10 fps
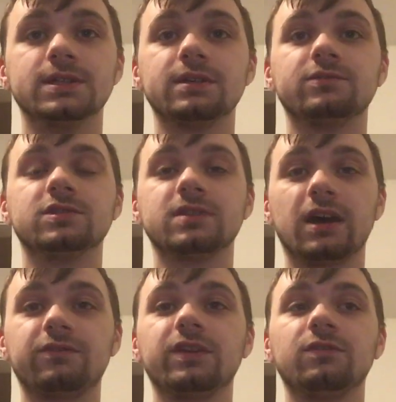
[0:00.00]
instead of just
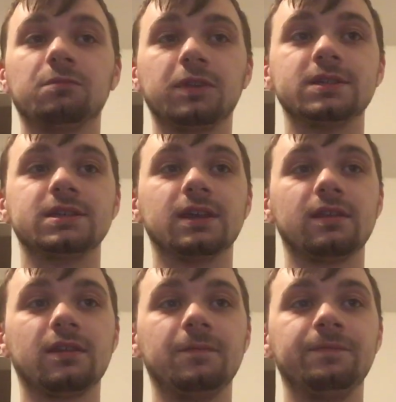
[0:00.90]
outright replacing
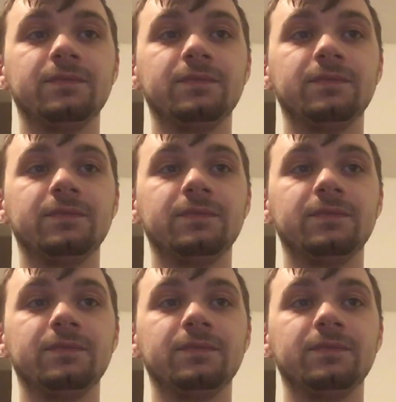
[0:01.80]
it.